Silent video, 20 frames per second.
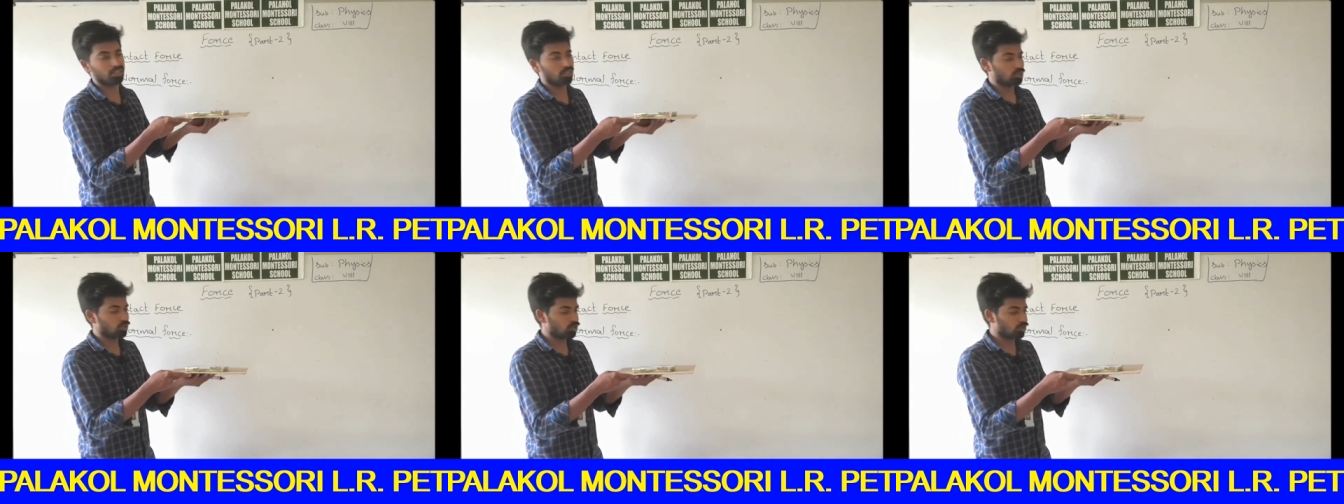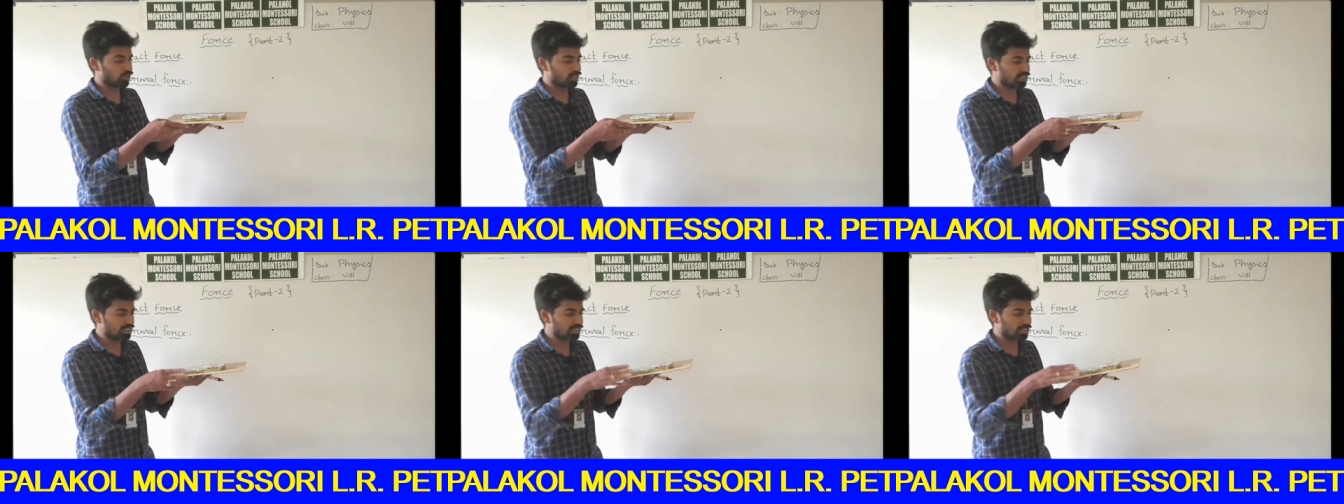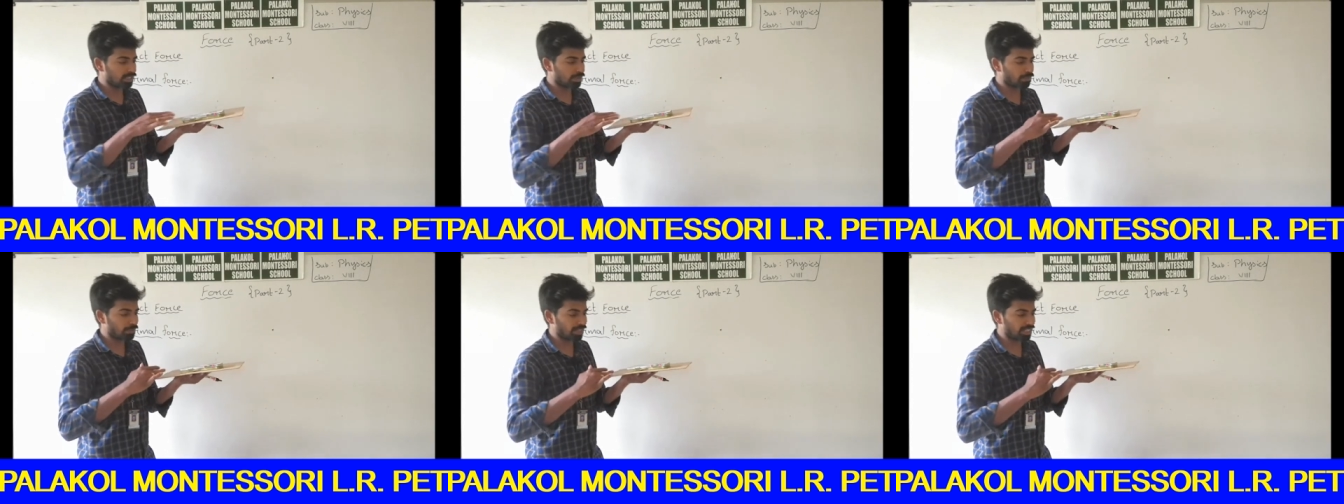So, this
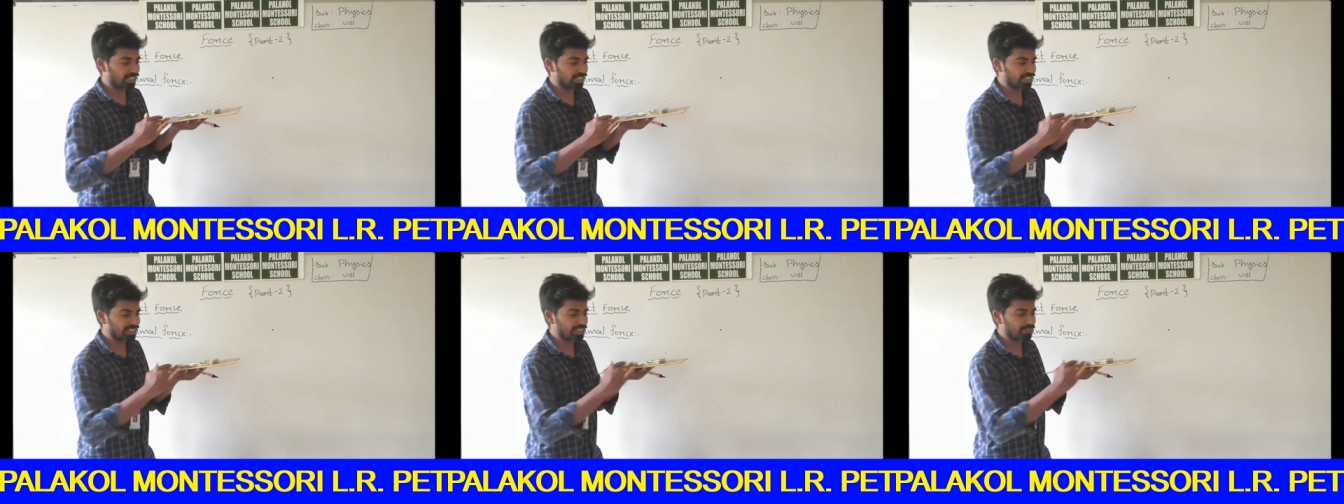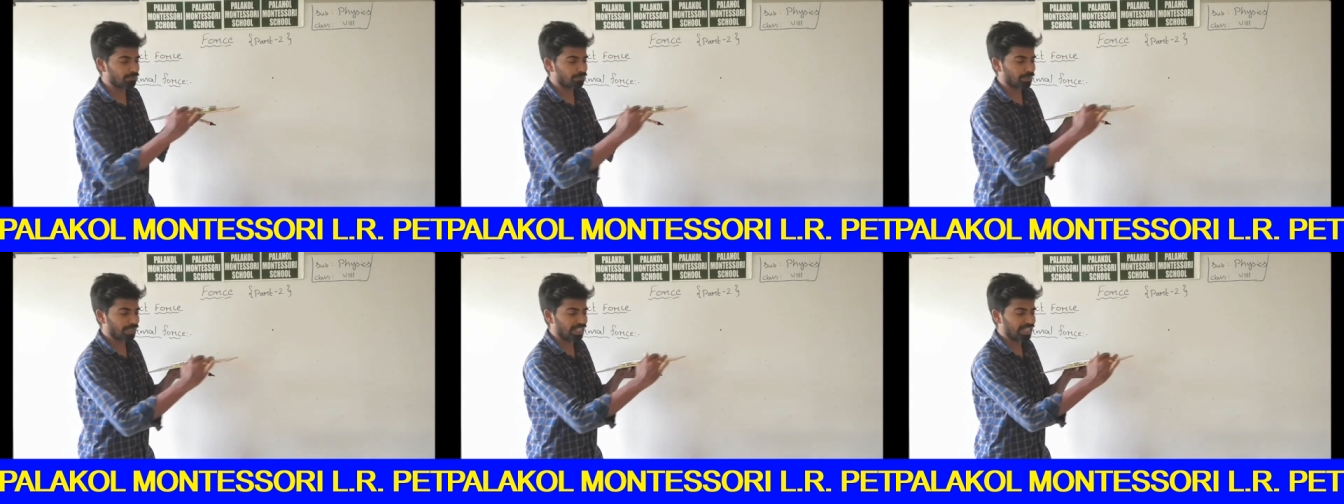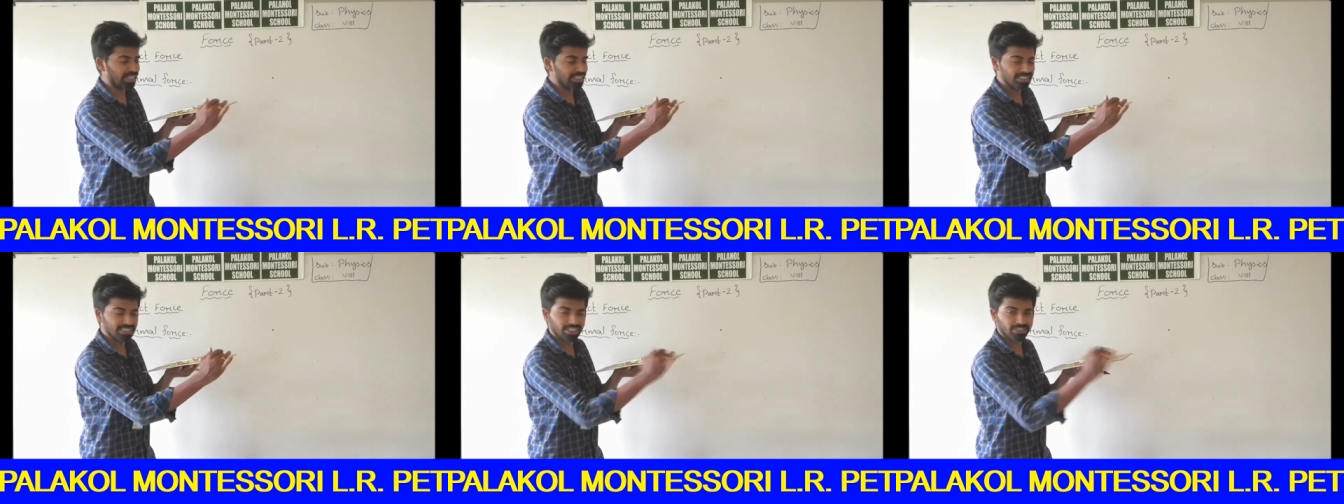particular
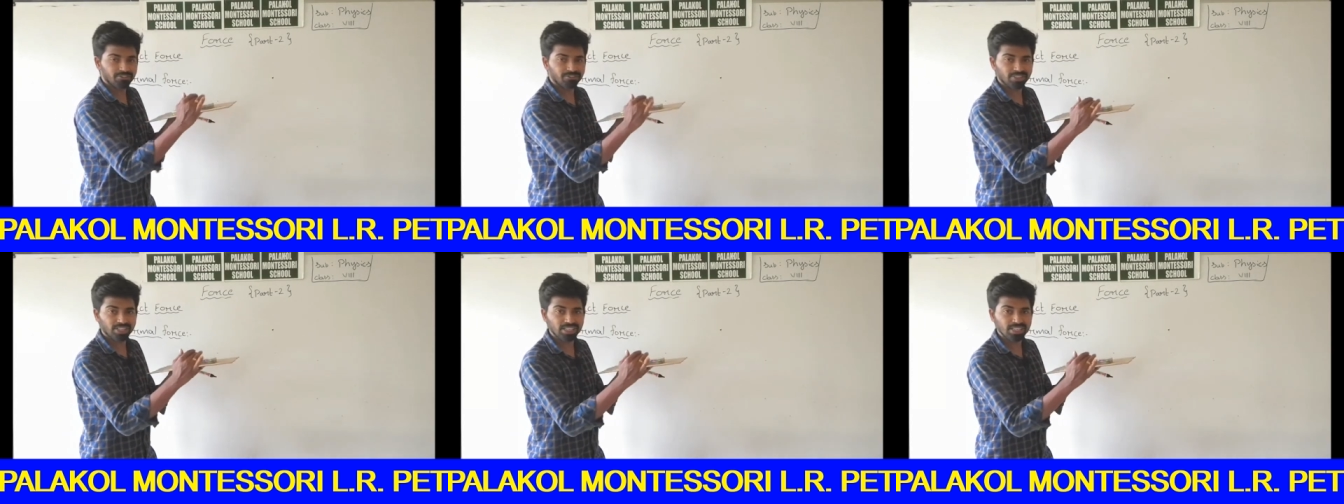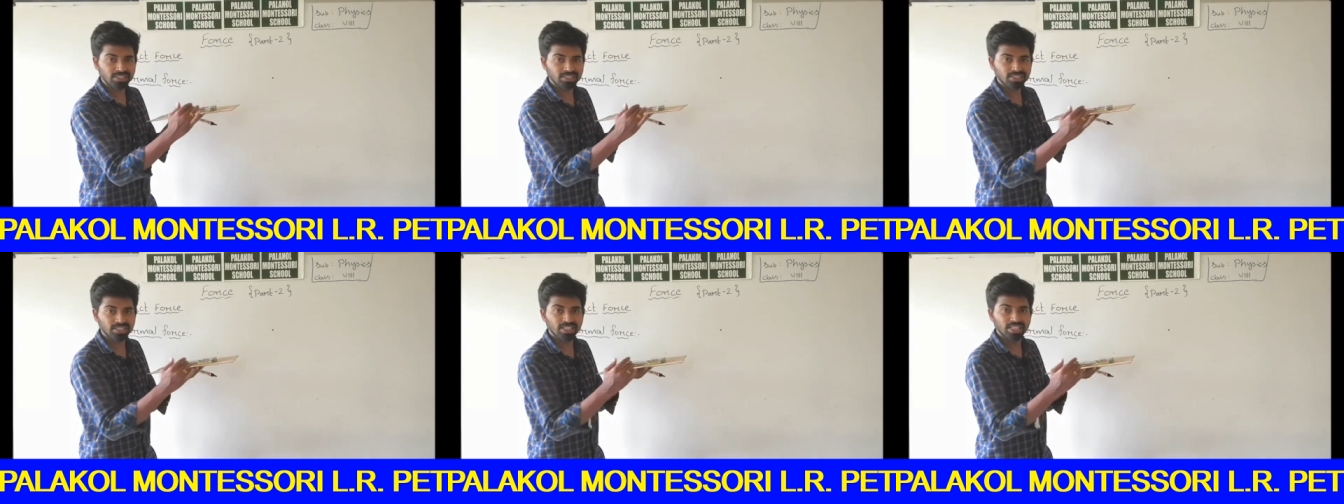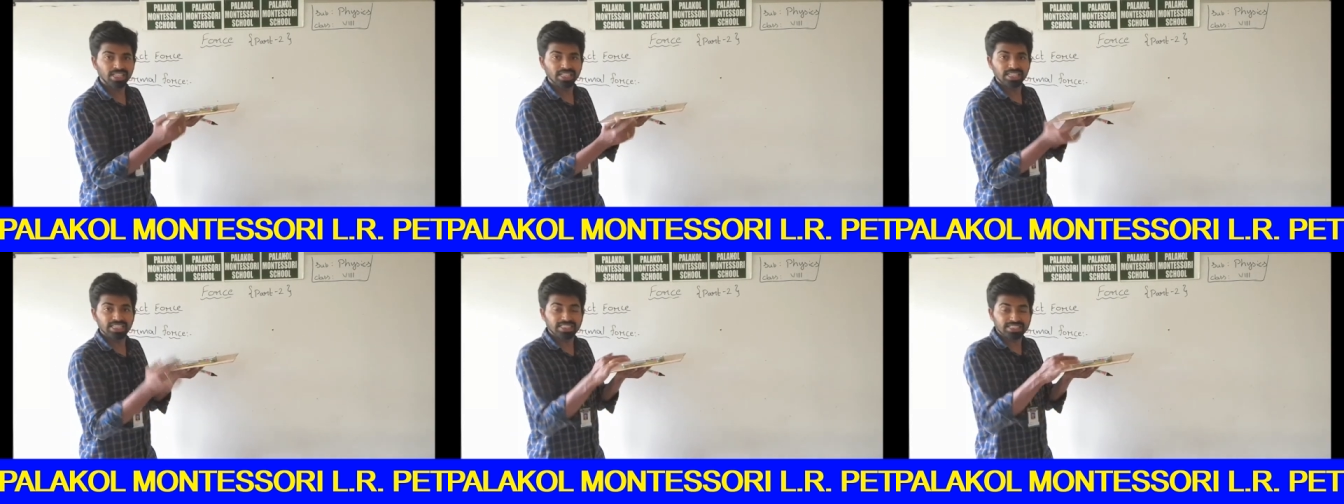plane surface
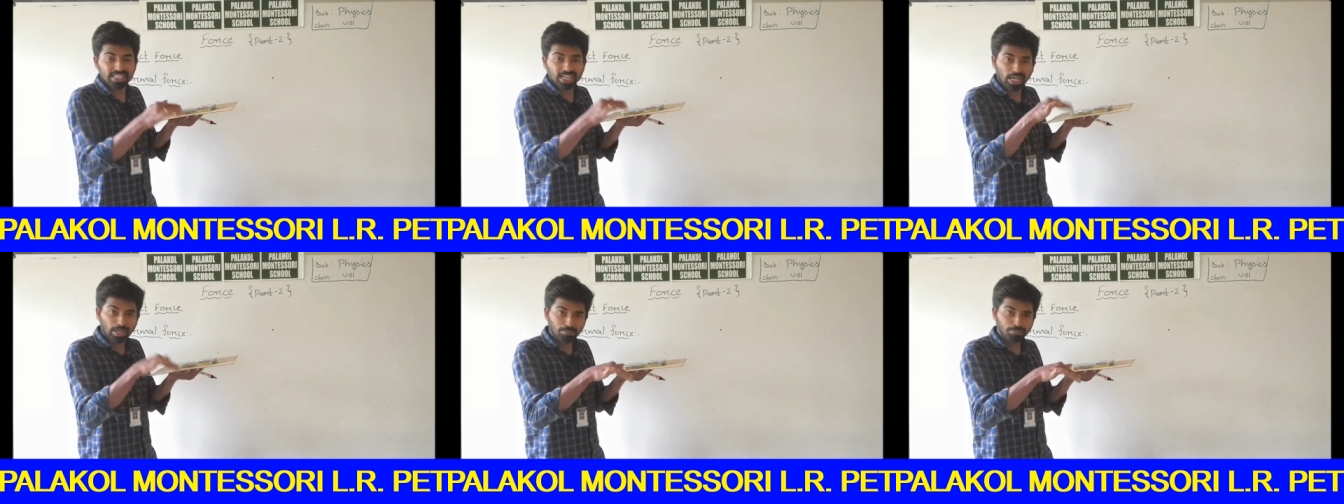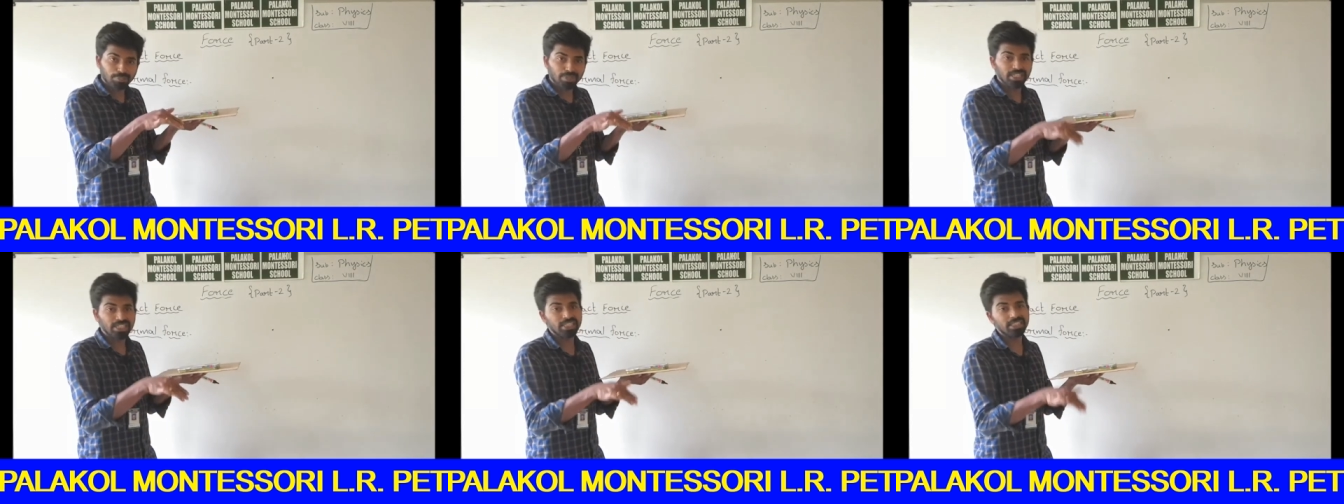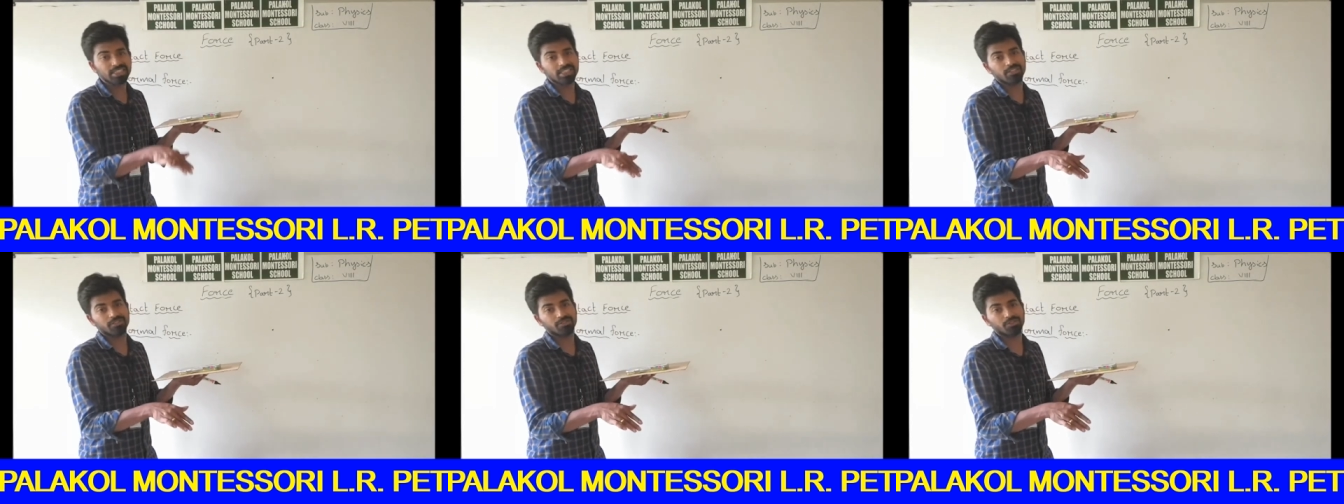is applying
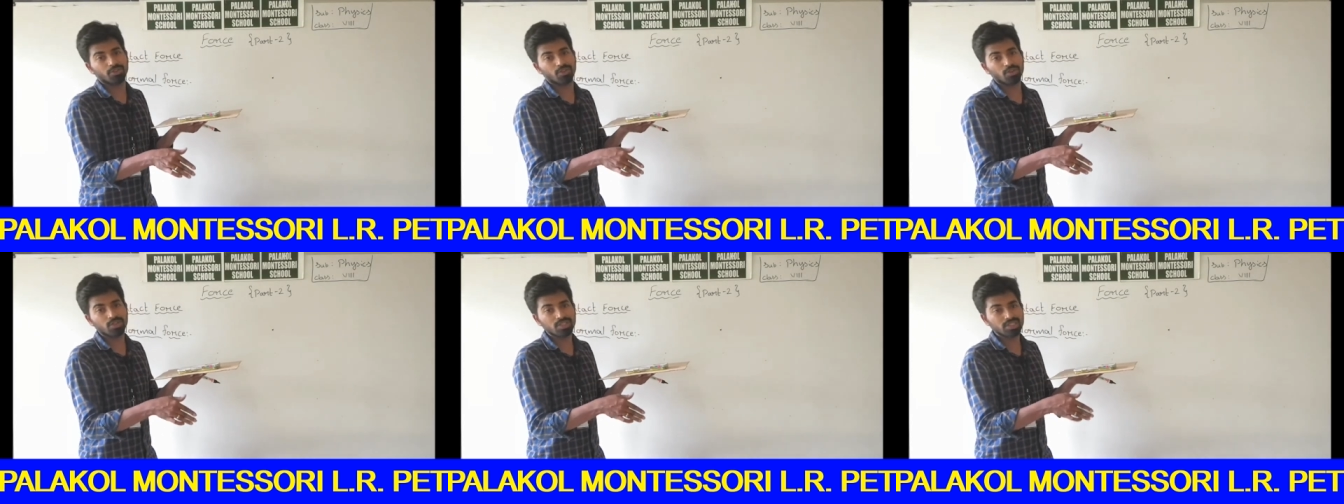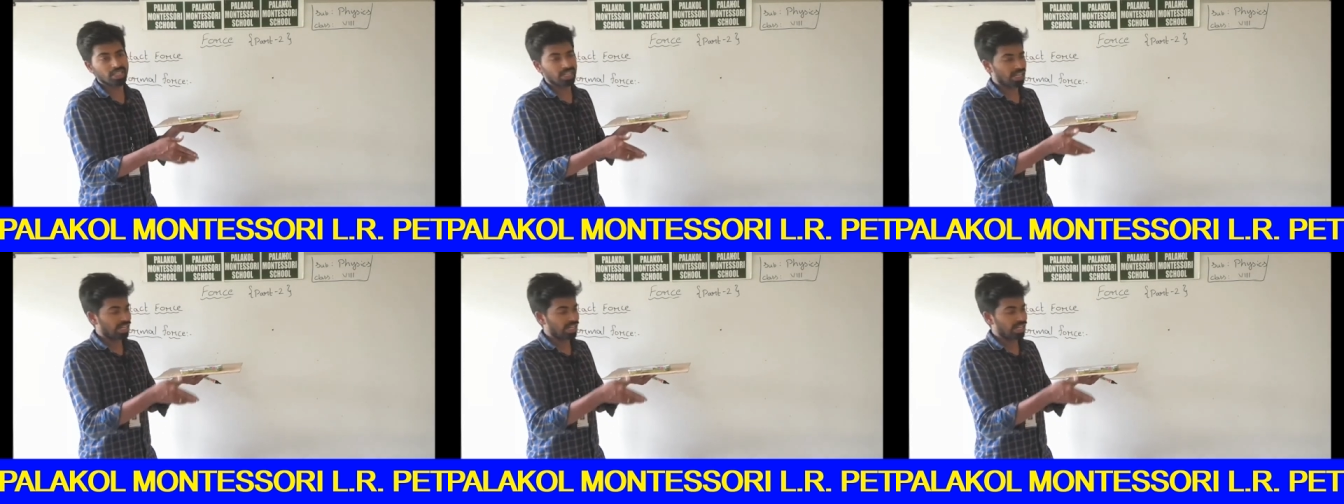some force